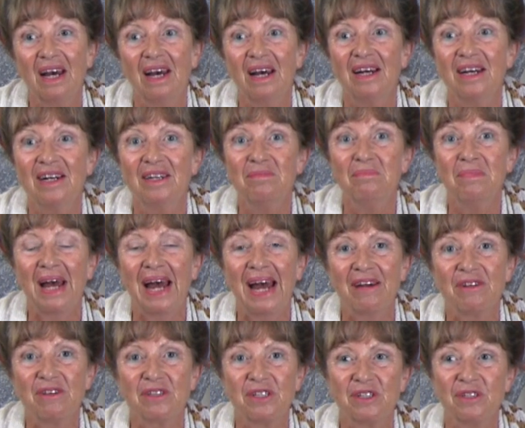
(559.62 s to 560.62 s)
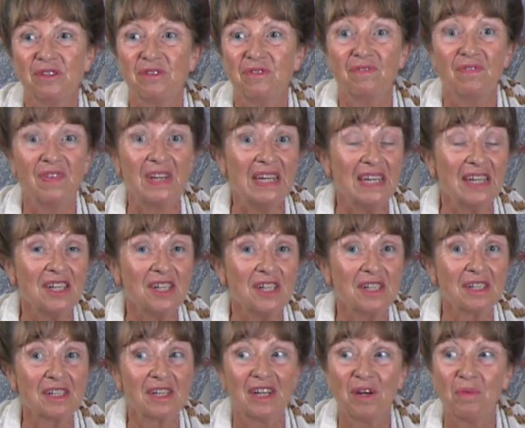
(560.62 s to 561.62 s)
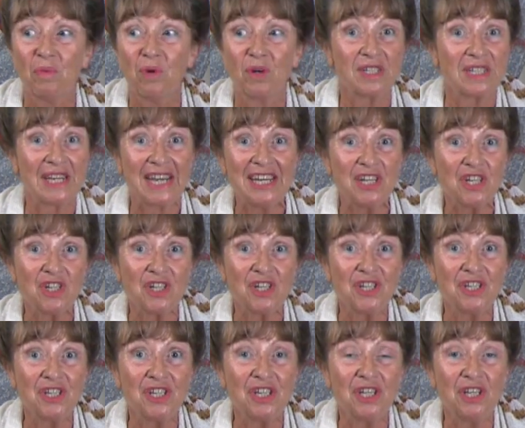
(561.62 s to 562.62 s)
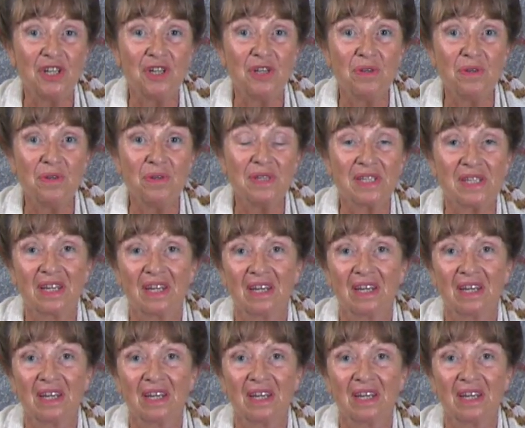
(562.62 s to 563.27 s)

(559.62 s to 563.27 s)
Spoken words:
how to finish, what tension to use.